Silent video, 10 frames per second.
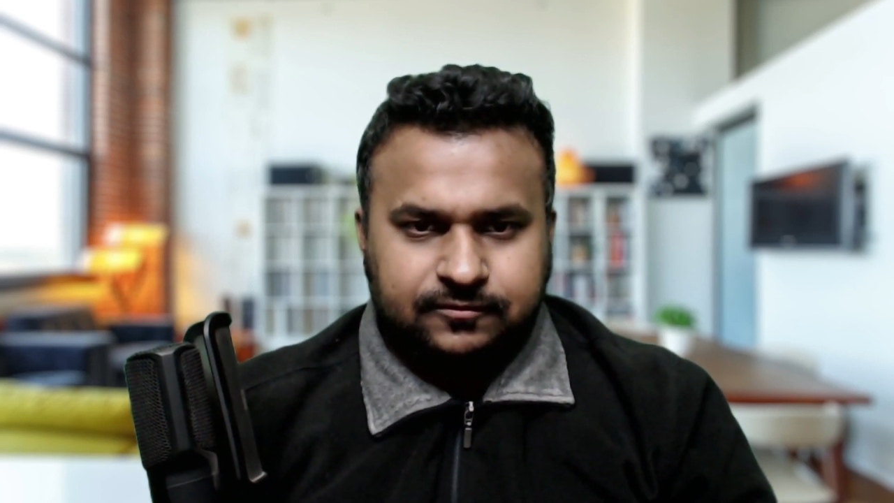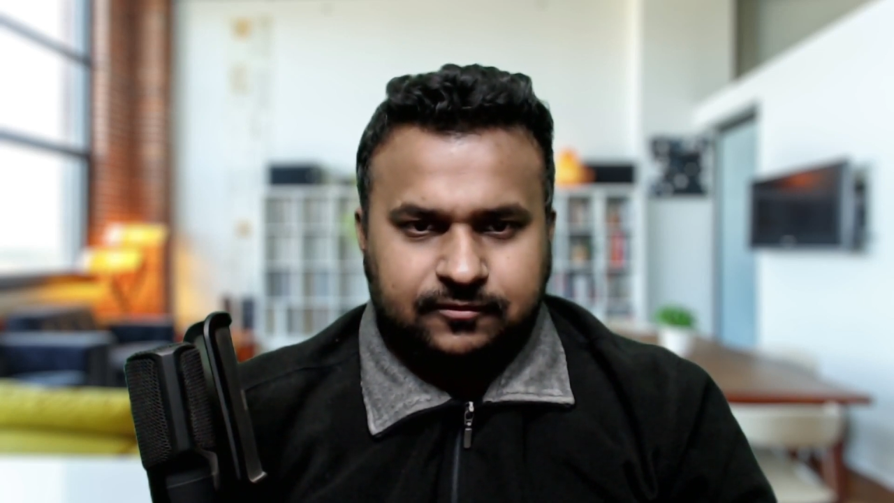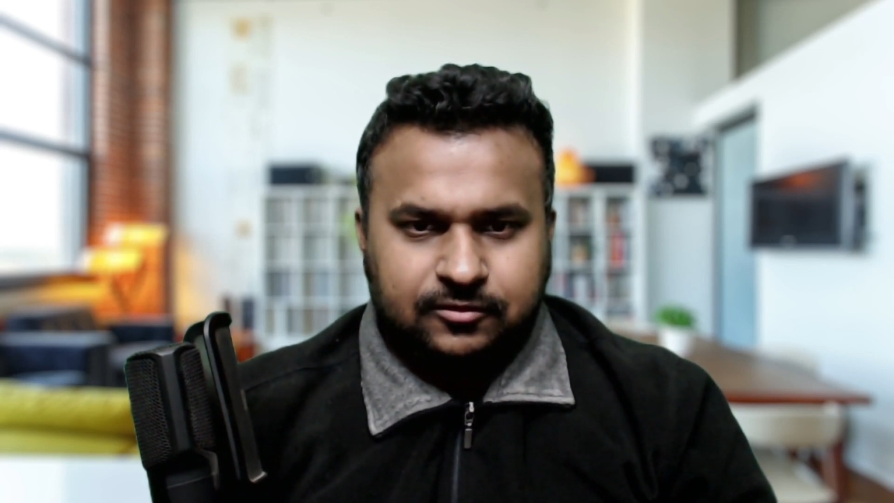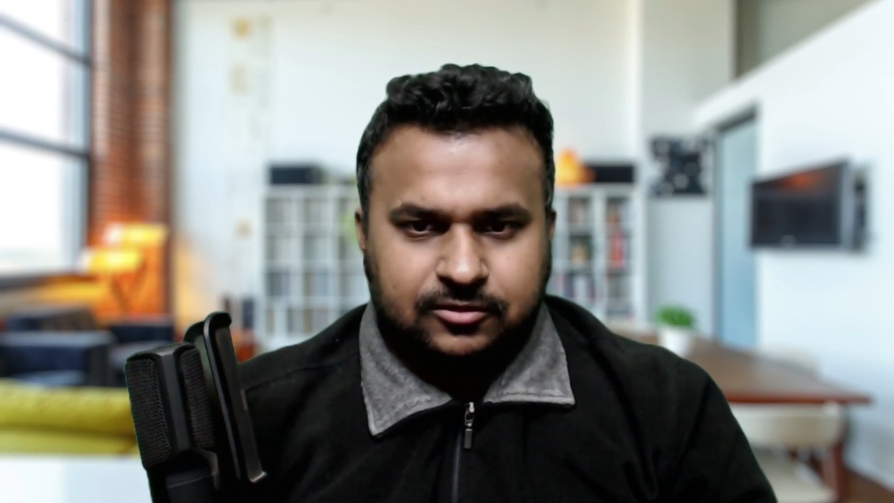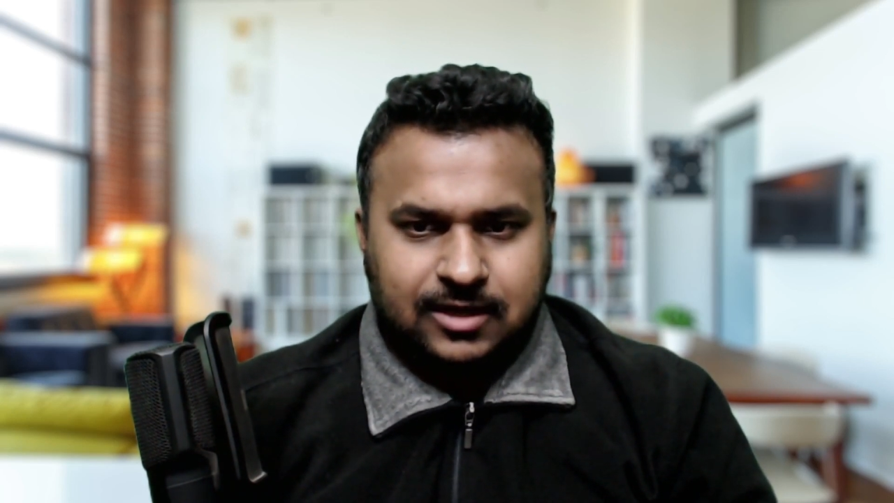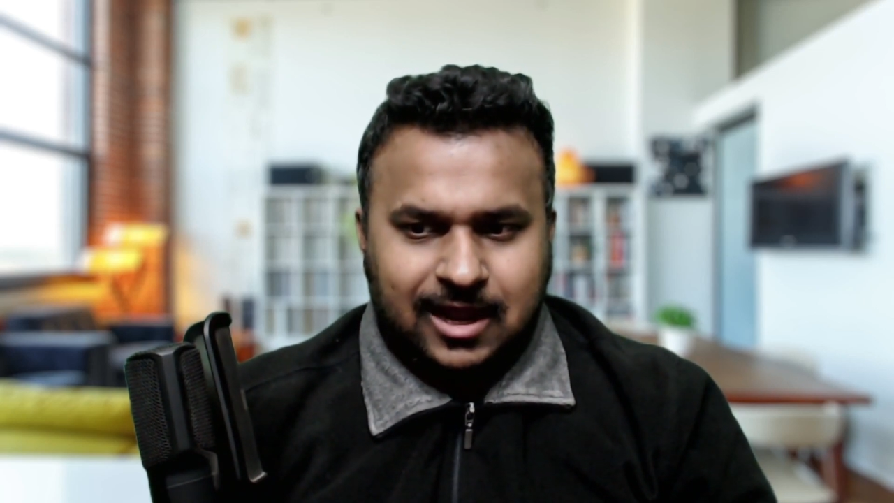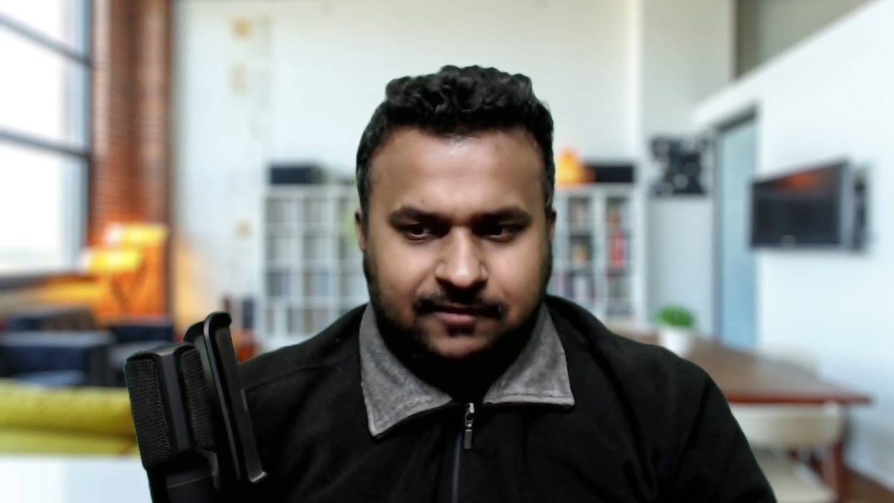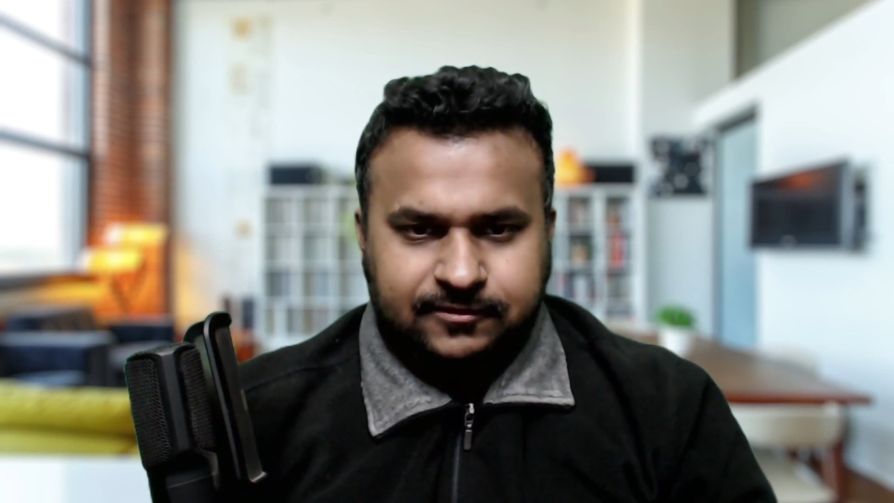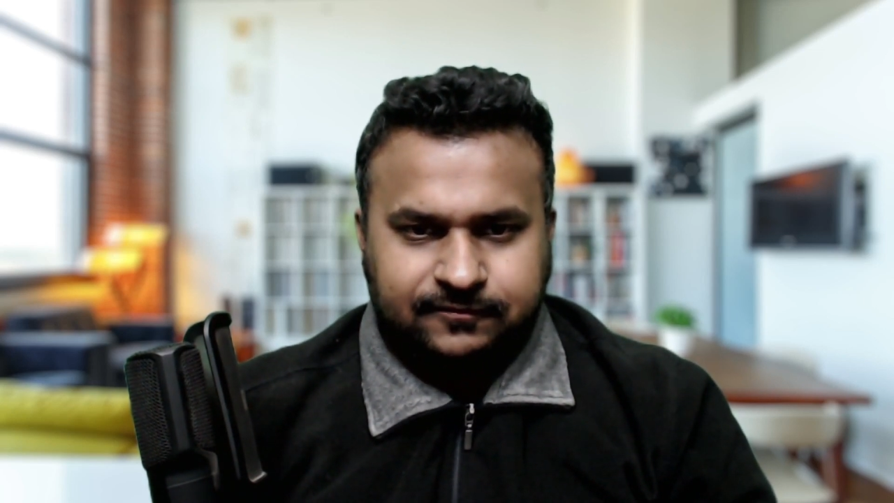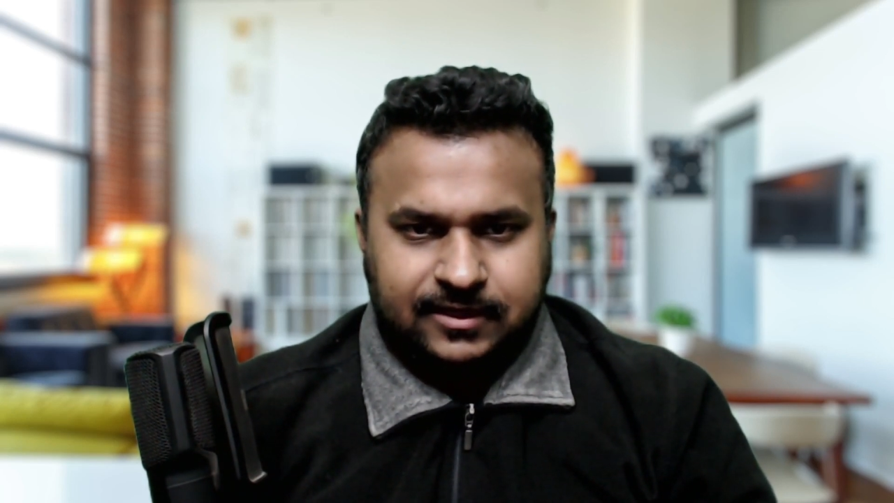for
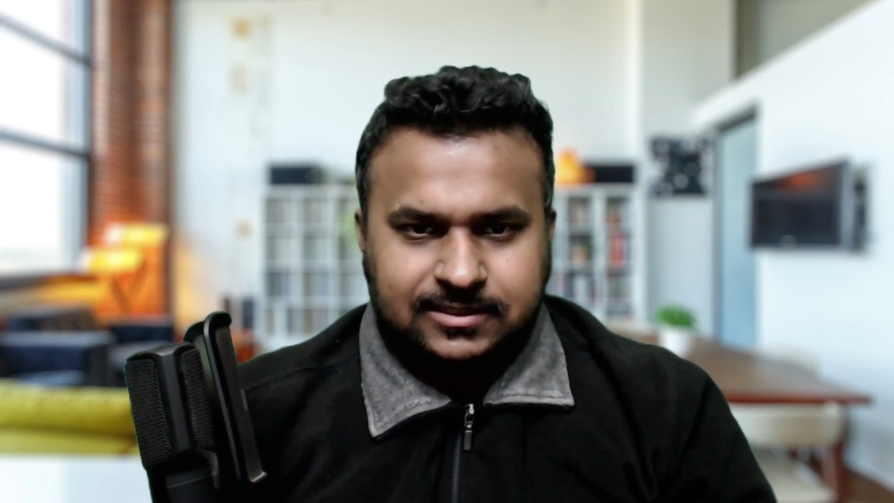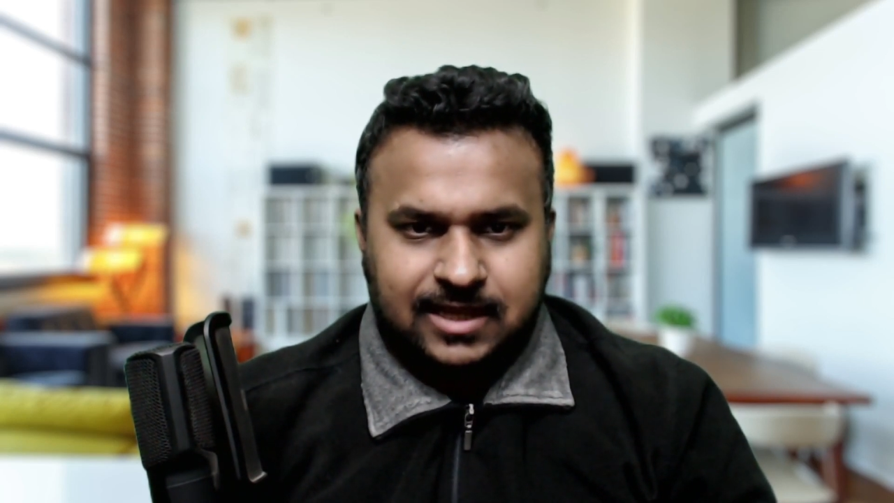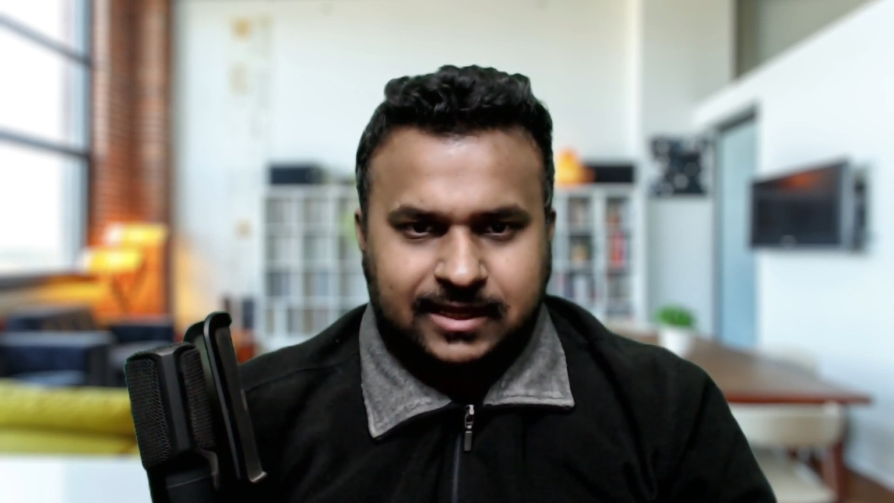After Effects,